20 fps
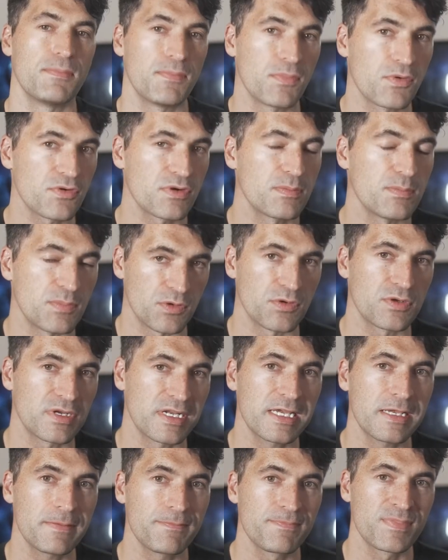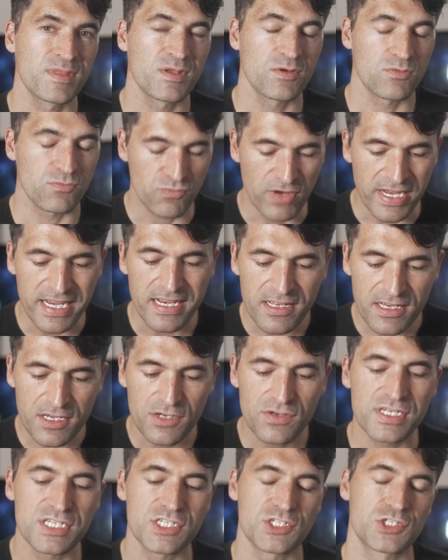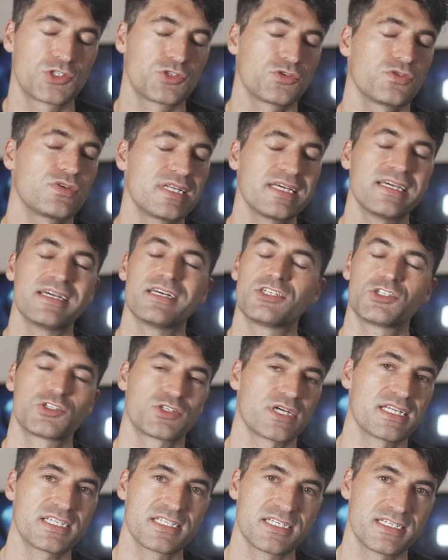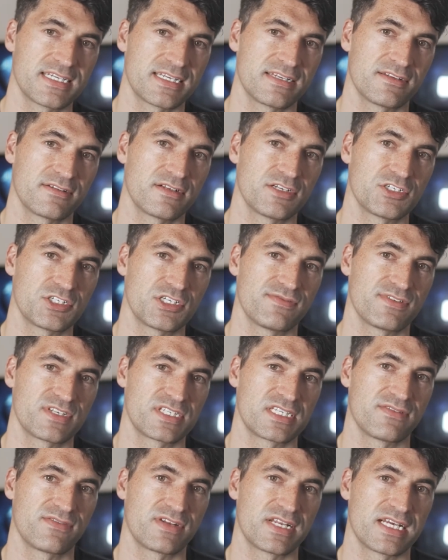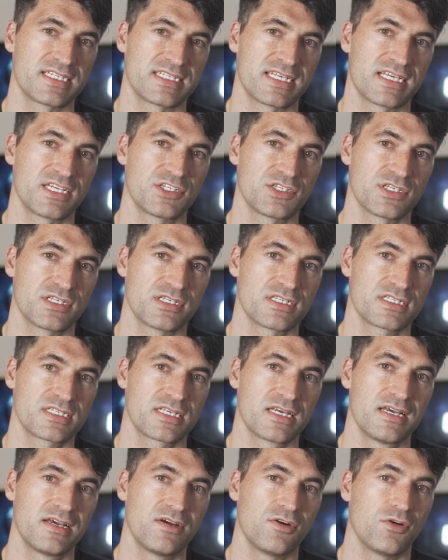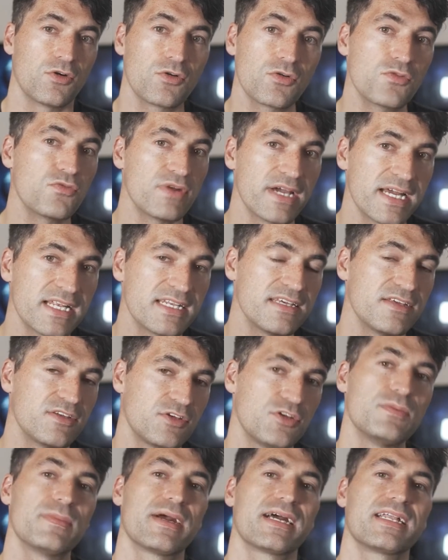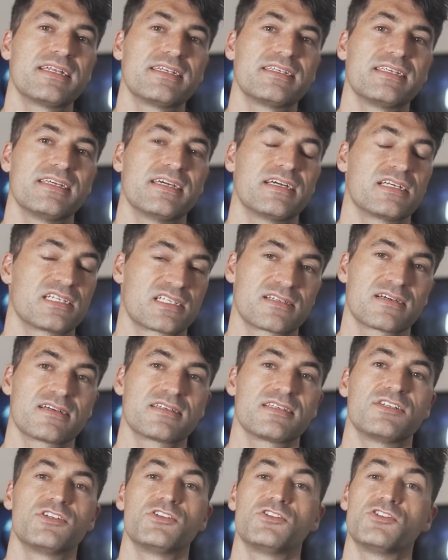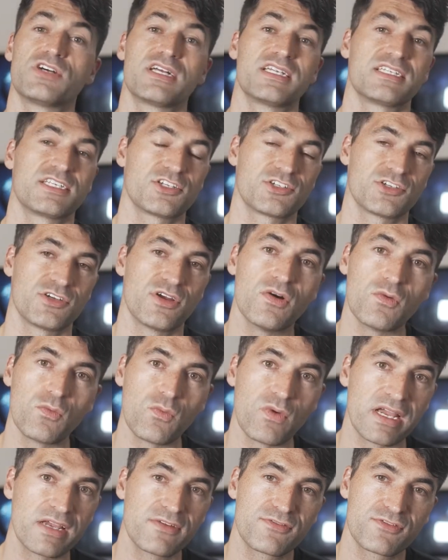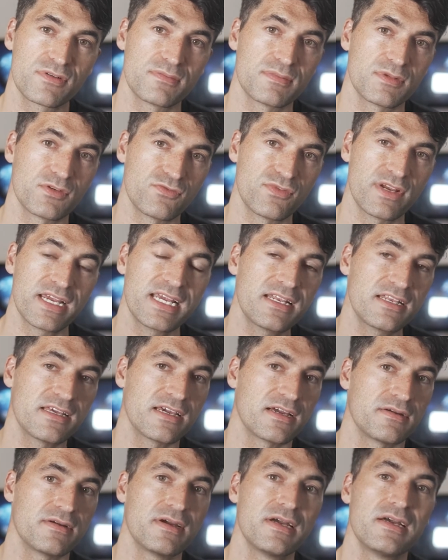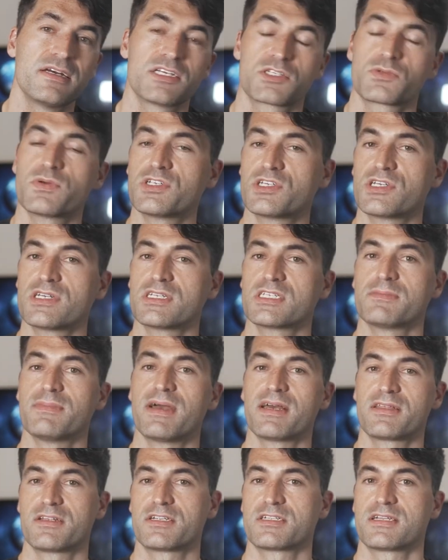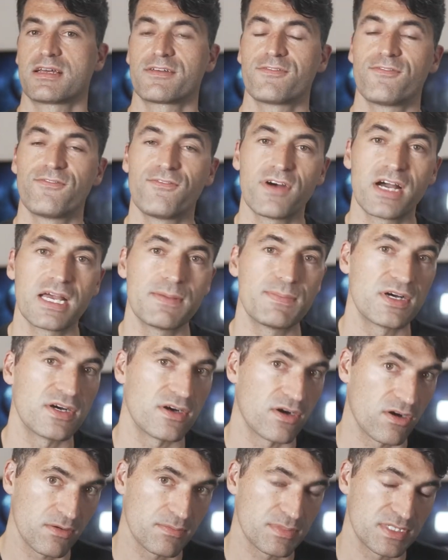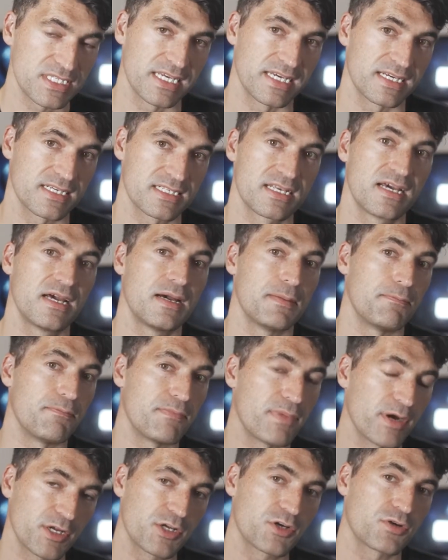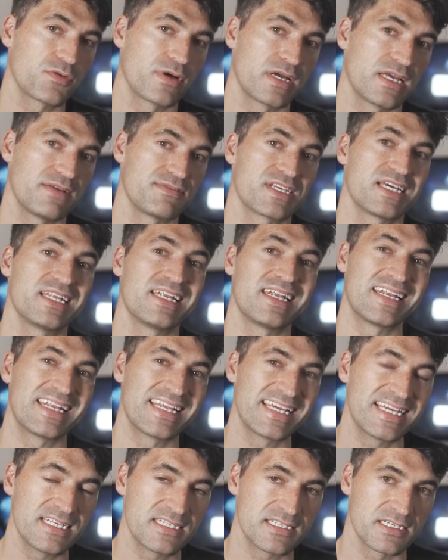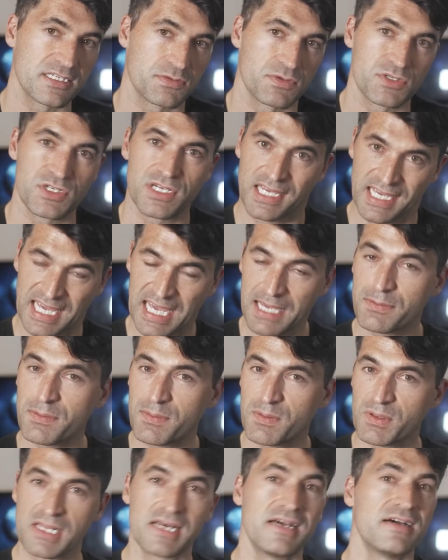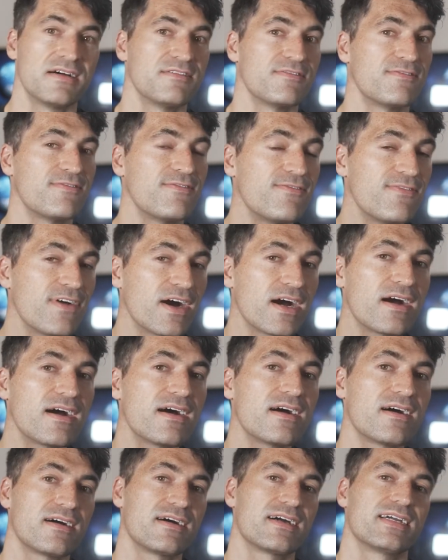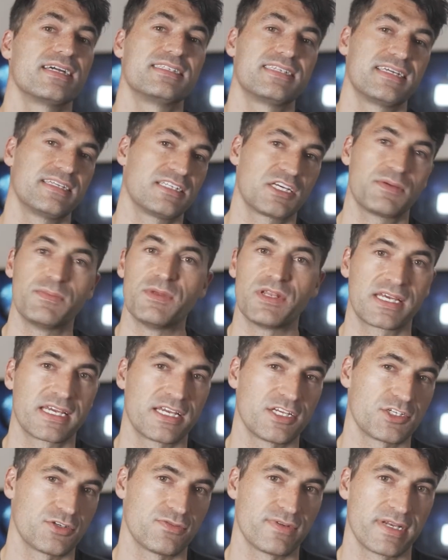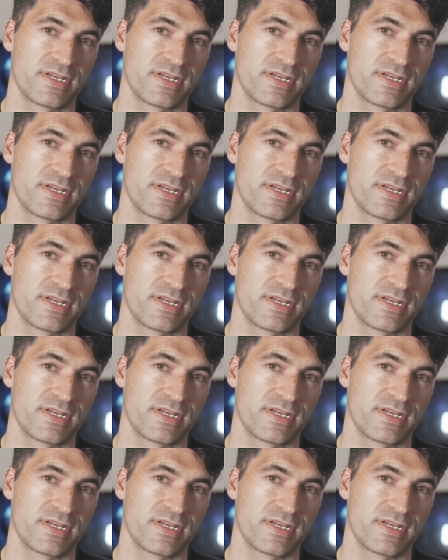more importantly, radio is surely a transient technology for civilizations. Already humanity has started to transition away from radio, switching to methods like fiber optics, microwaves, and lasers, which are capable of far higher data communication